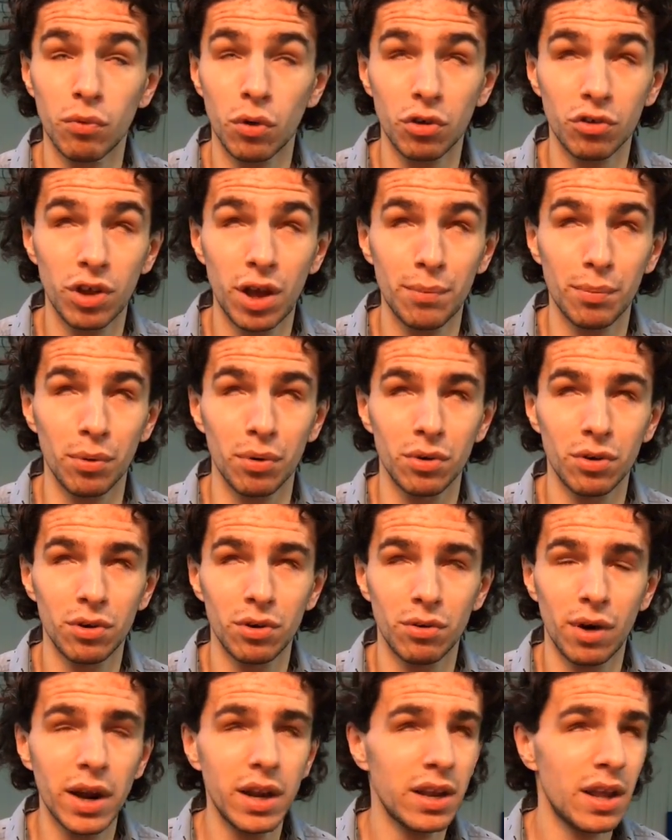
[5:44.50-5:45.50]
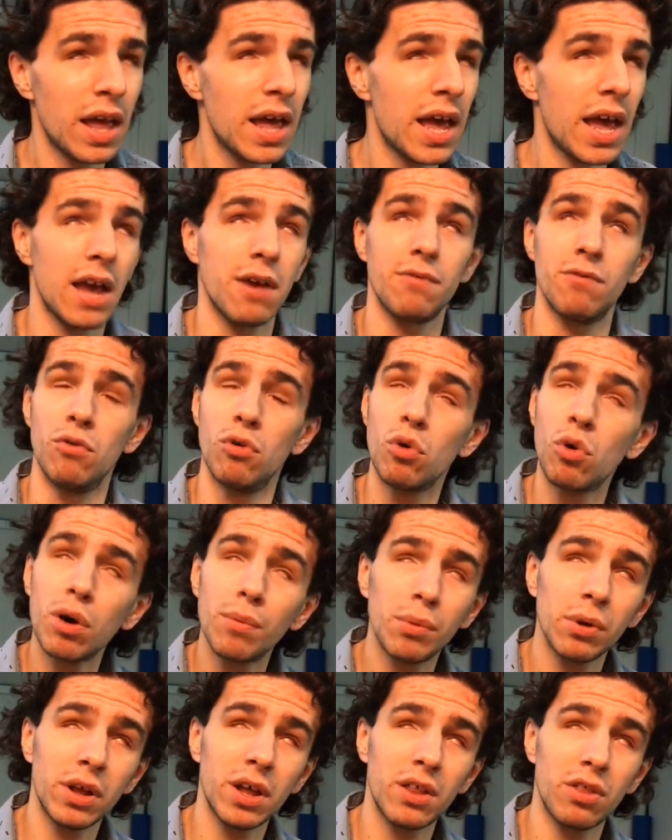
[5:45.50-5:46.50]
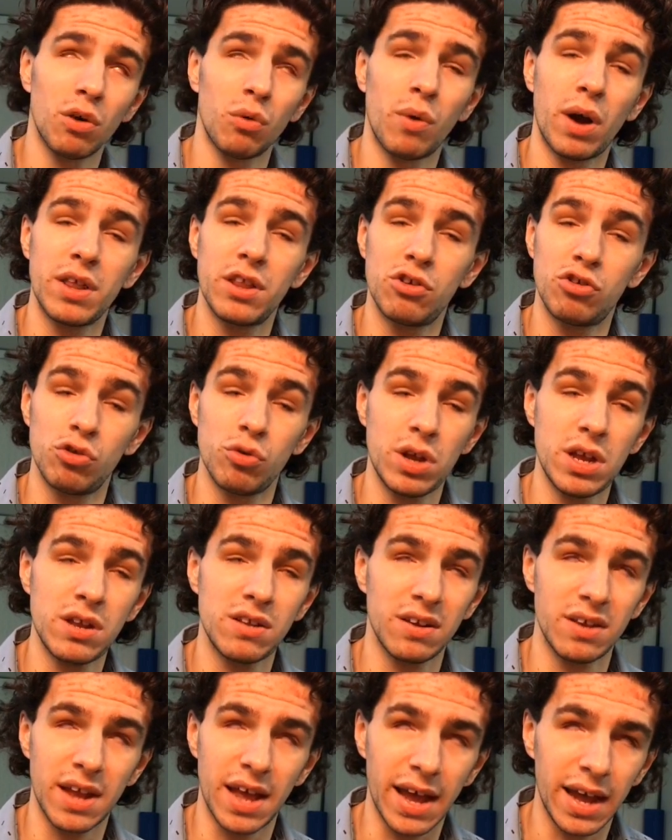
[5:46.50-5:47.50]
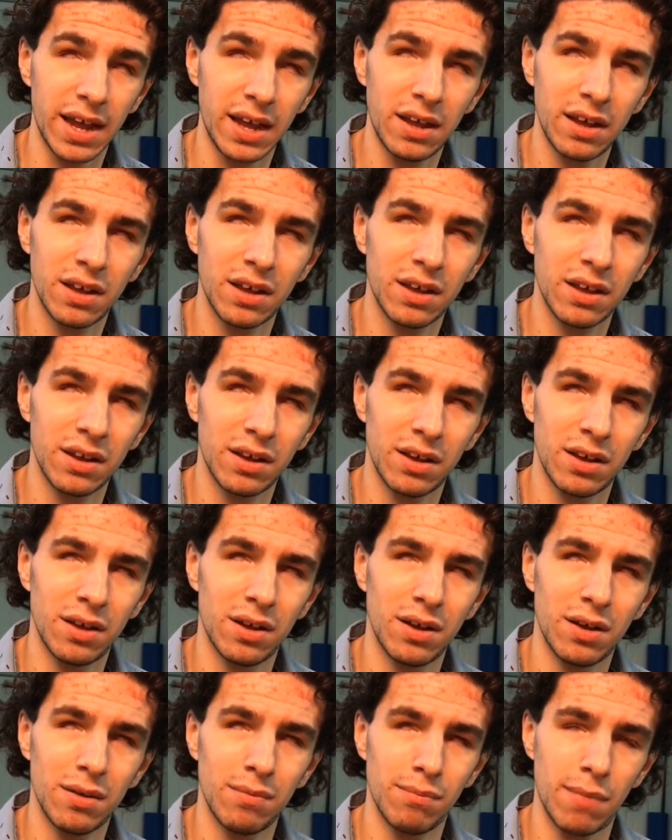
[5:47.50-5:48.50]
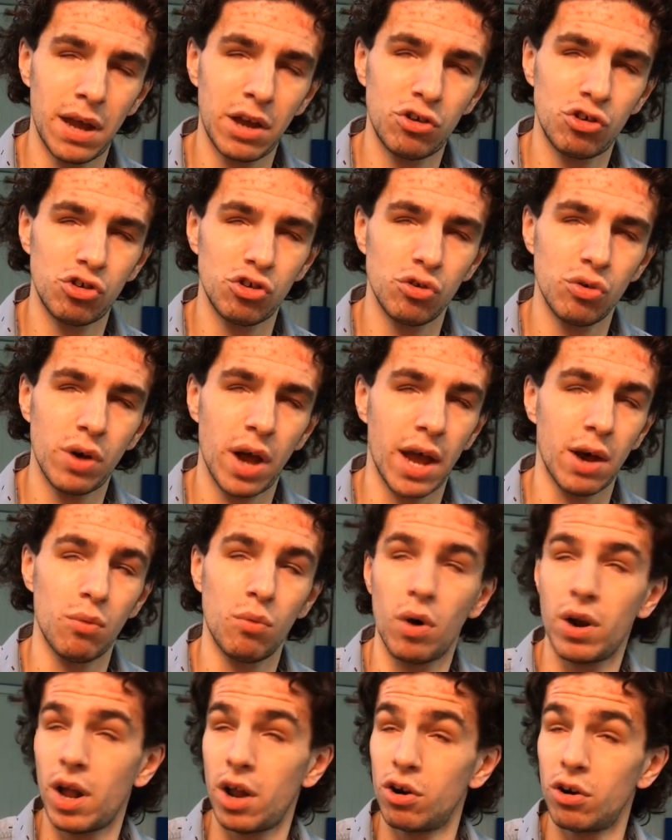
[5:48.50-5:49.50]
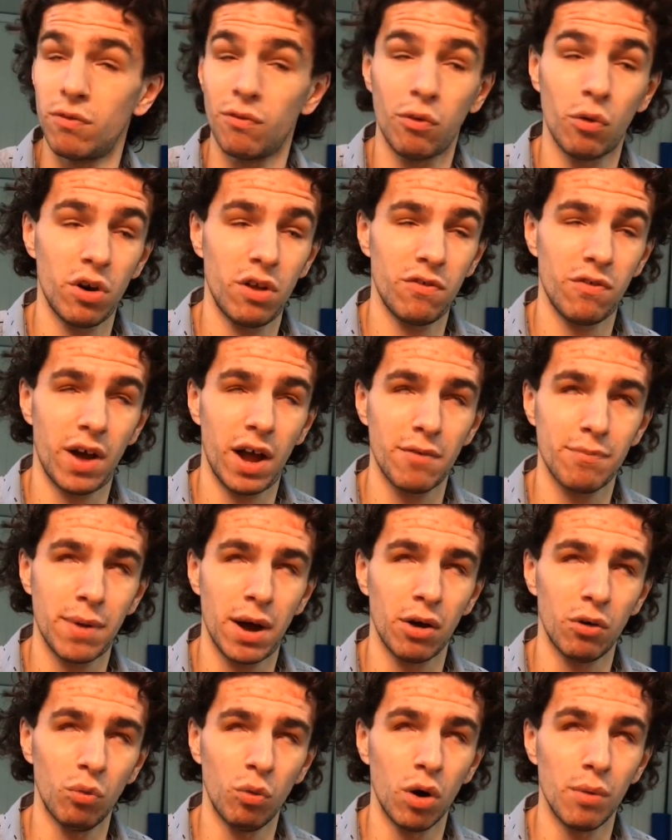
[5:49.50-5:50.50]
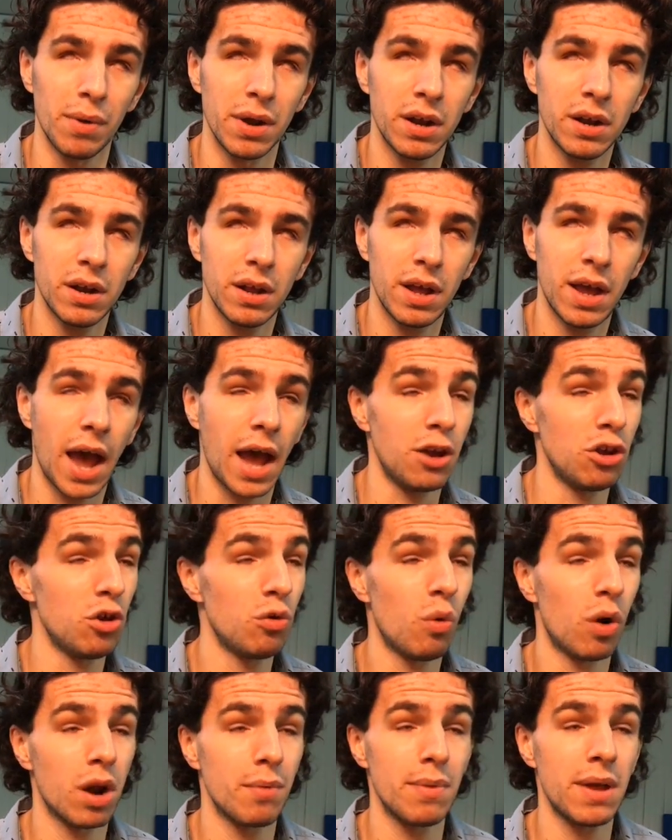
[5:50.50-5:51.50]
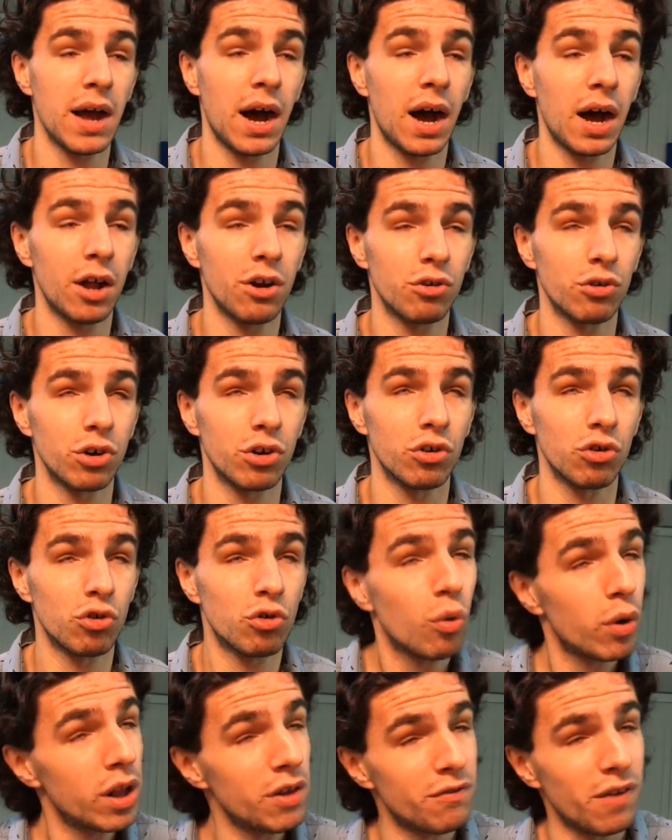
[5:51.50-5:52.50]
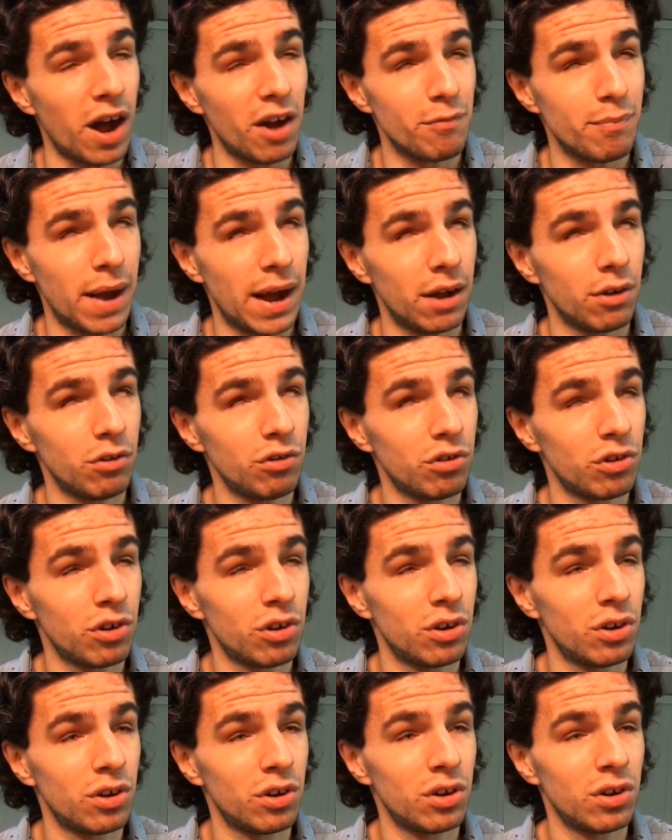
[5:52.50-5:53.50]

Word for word: For example, right? If normally the way that you eat today makes you a 145 pound woman and you want to be 125 pounds,